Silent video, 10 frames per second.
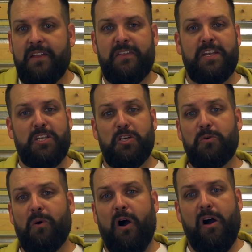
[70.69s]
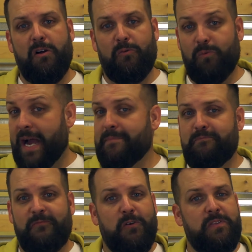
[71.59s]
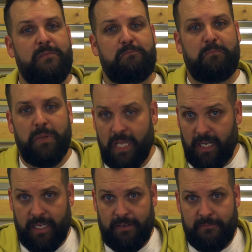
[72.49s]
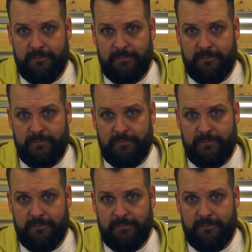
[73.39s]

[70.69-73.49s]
then you are ripe for the plucking.